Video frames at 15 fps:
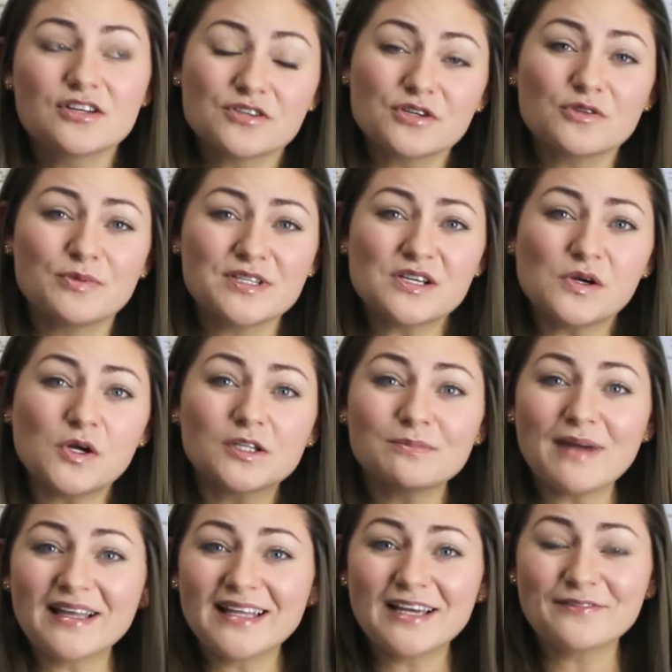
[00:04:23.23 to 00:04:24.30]
truth be told,
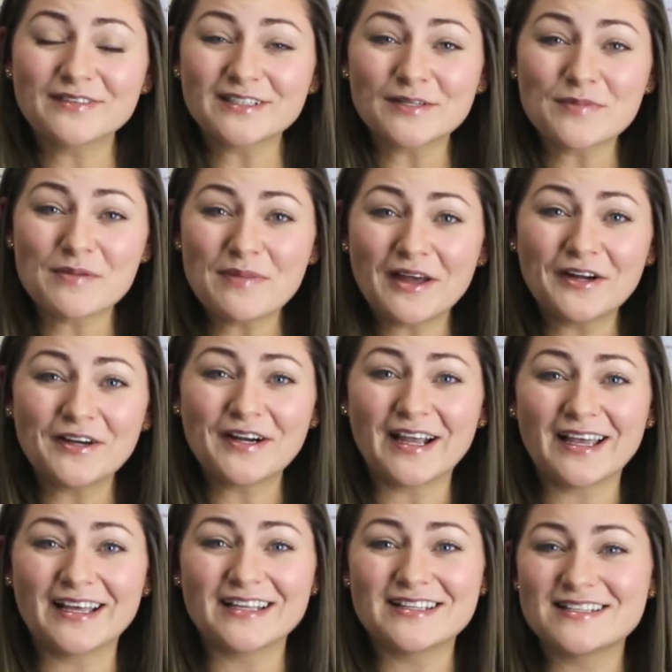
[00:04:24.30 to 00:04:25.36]
my life a little bit better.
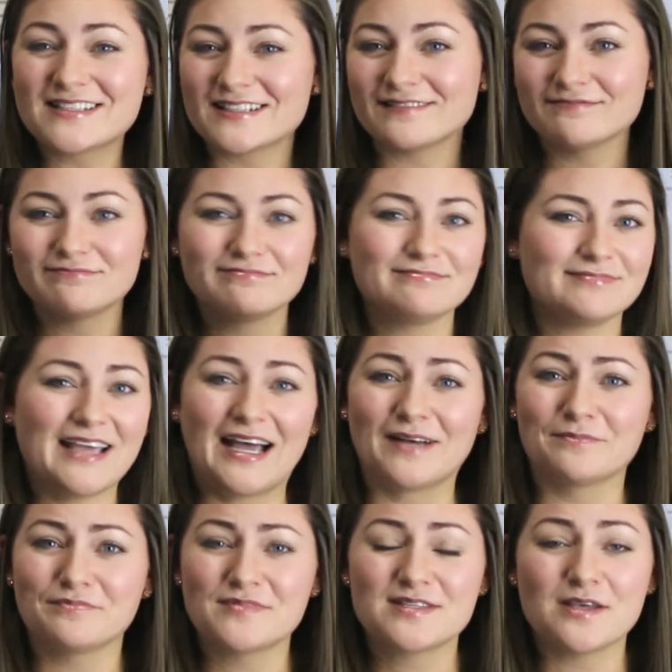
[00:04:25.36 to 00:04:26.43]
And
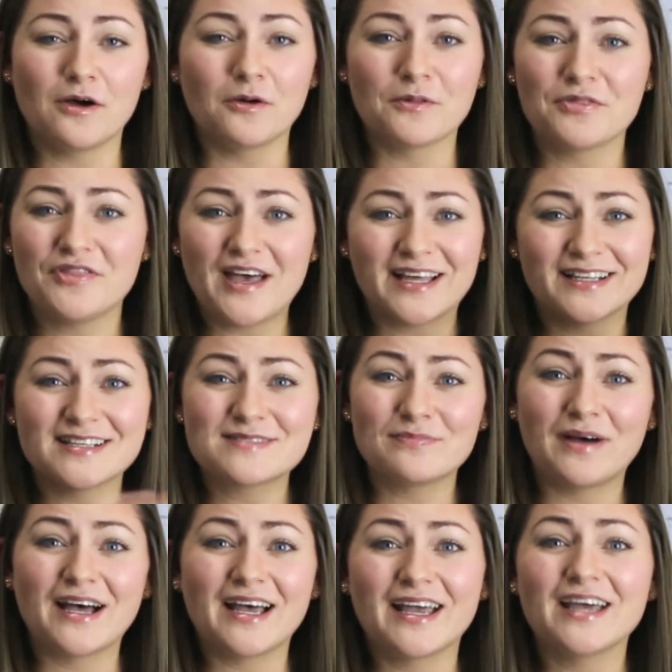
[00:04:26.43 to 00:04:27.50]
yeah, so that is
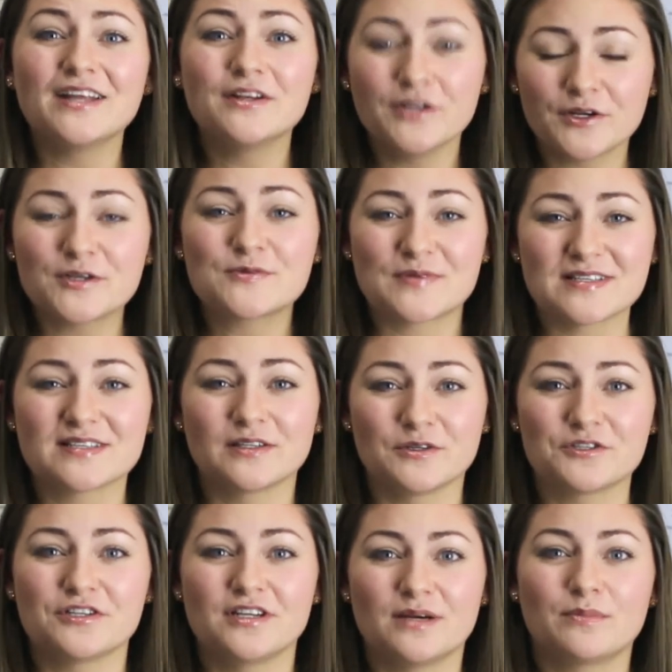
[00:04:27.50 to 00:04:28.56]
my New Year's
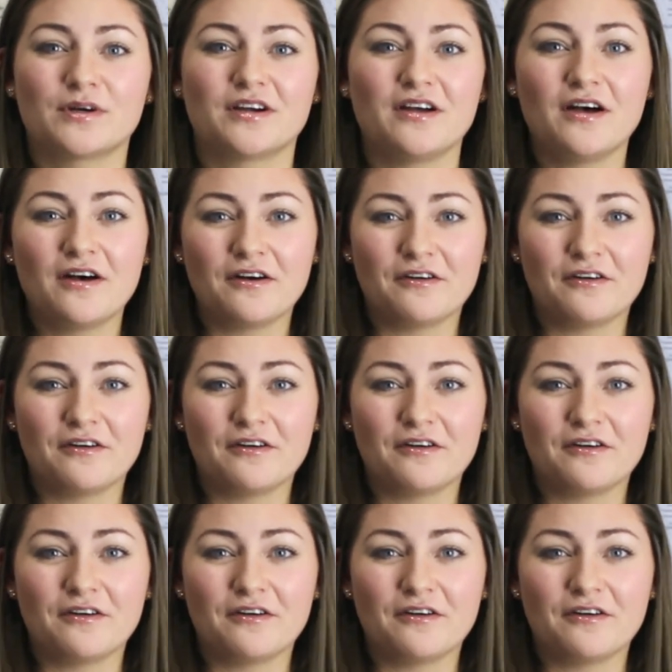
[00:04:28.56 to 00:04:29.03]
resolution number